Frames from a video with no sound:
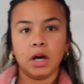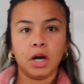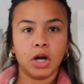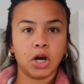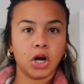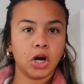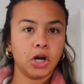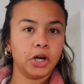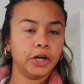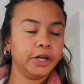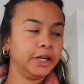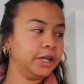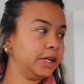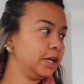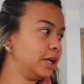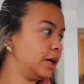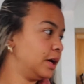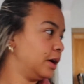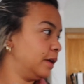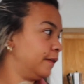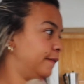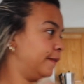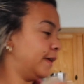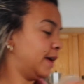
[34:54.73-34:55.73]
a carton
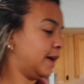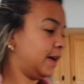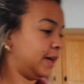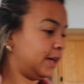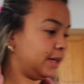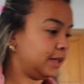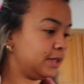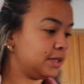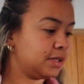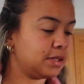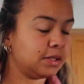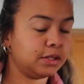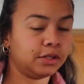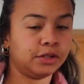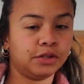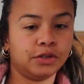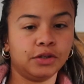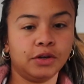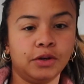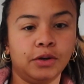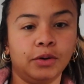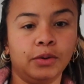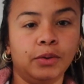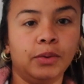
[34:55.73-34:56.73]
of eggs.
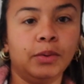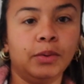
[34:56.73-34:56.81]
So